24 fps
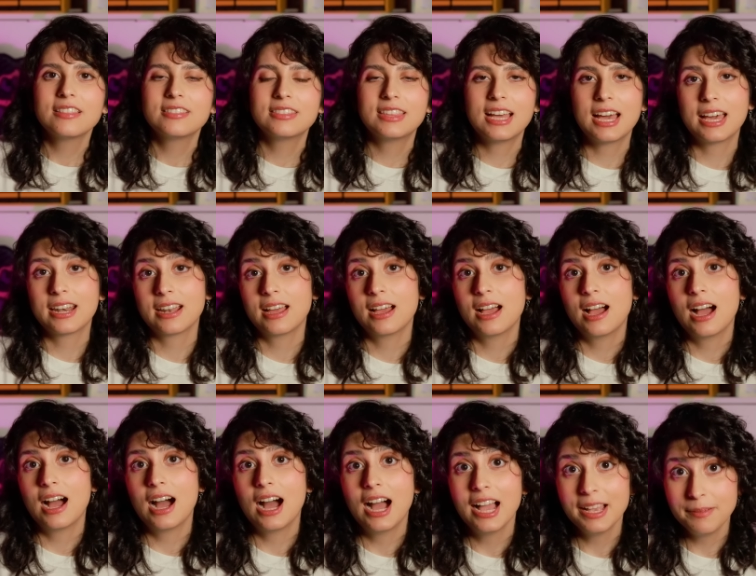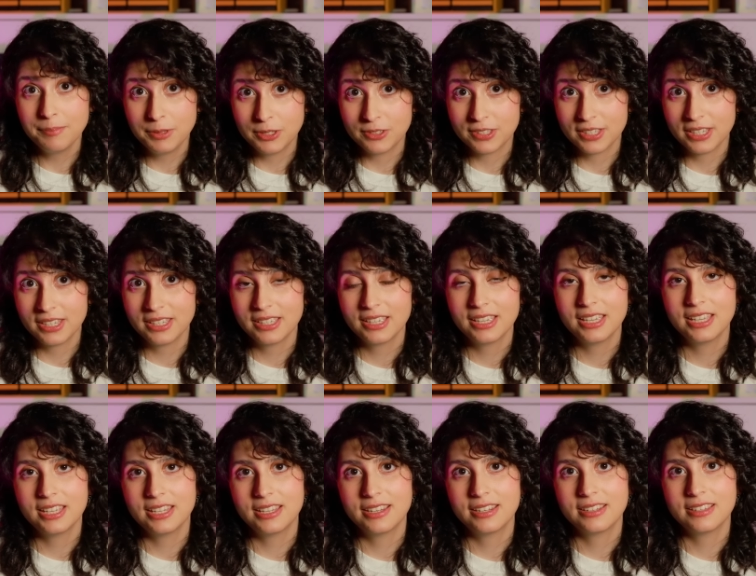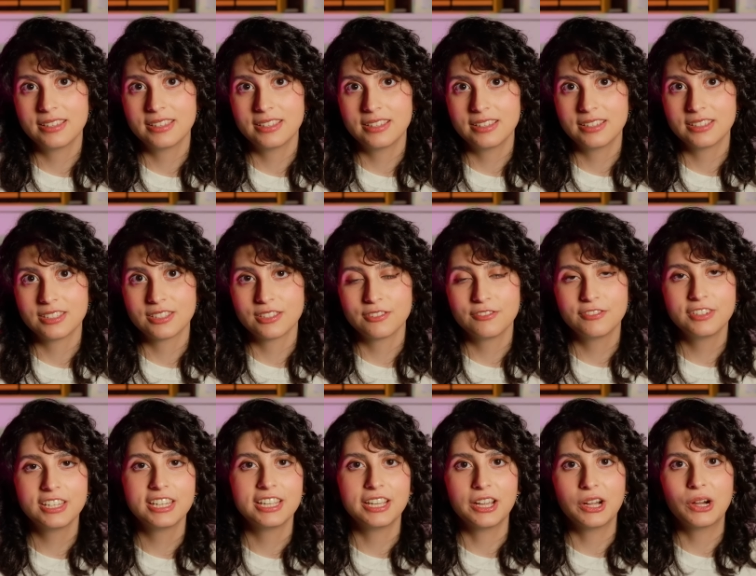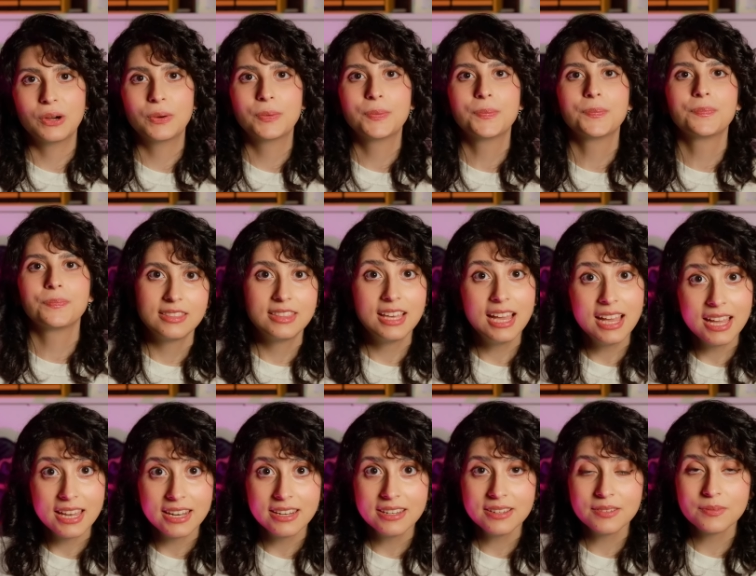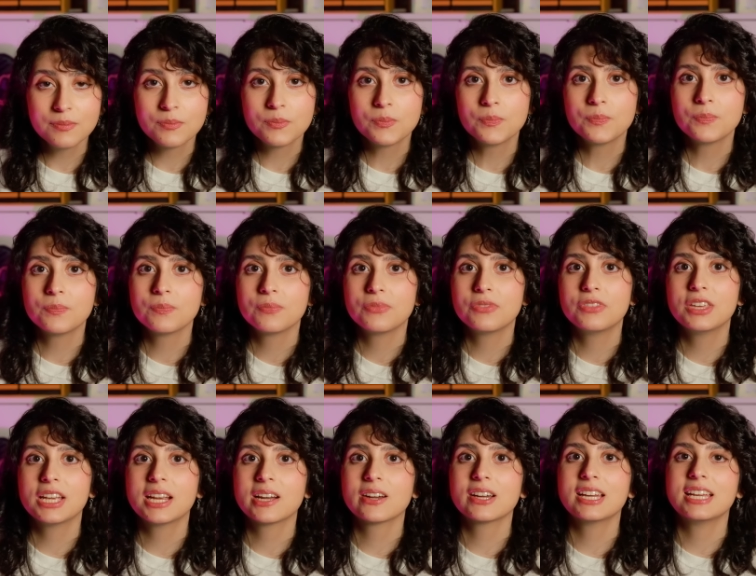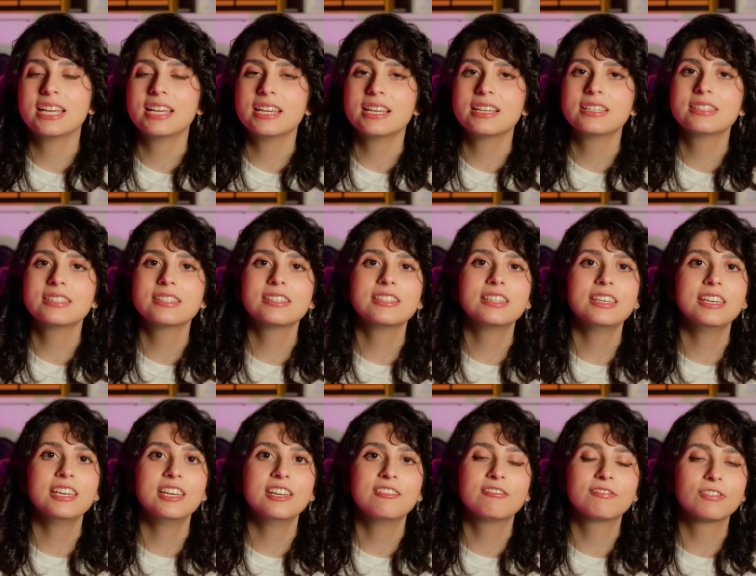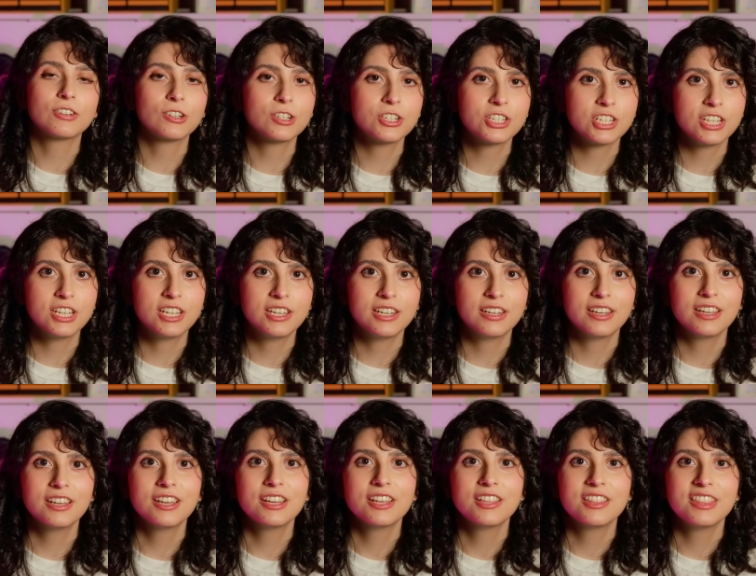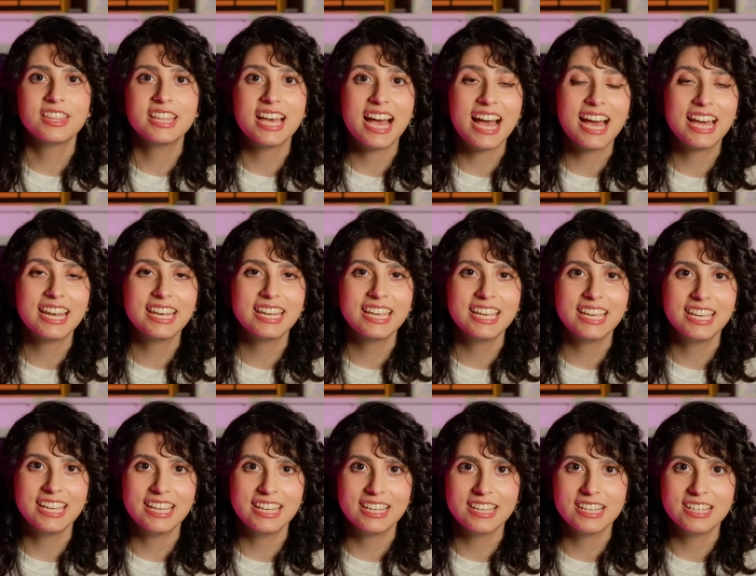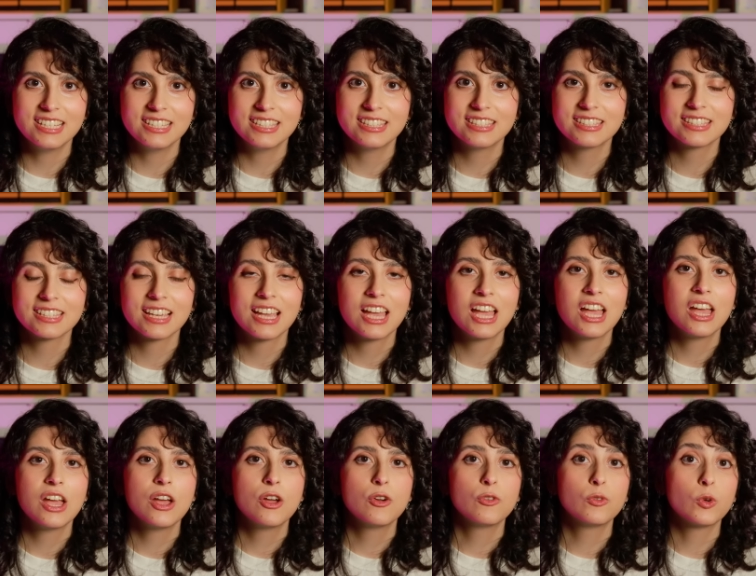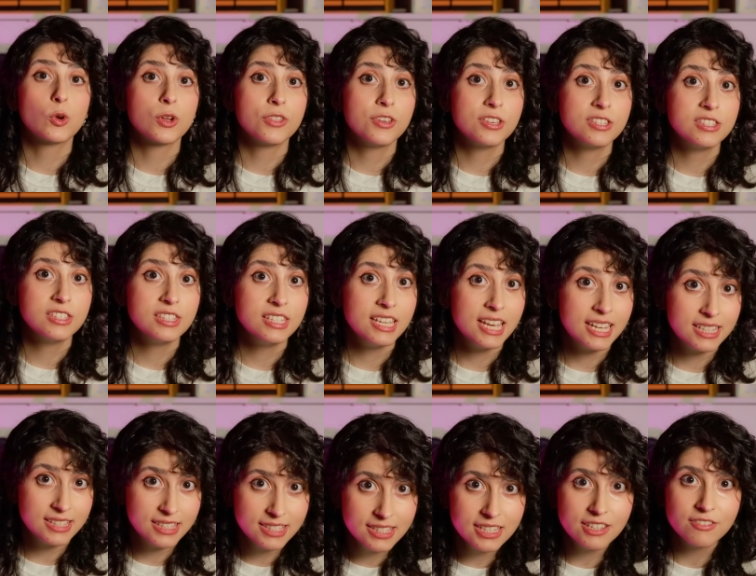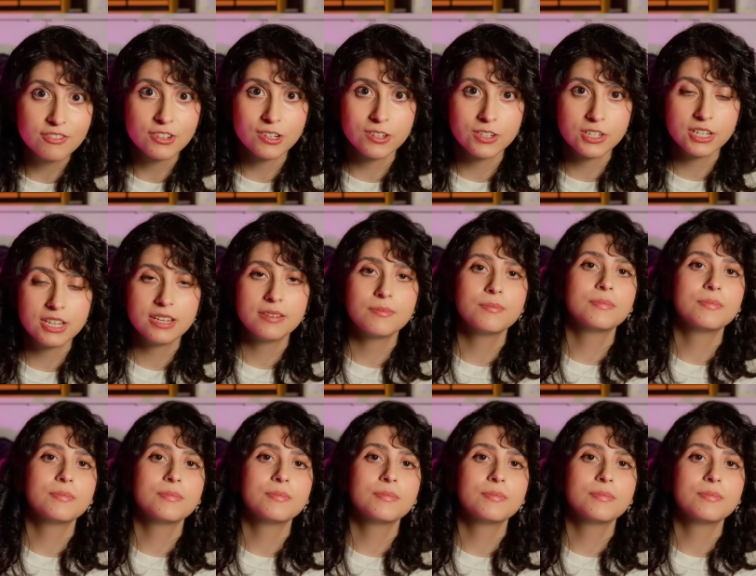that I'm using in this video. Then there is the version that is for the CNC version.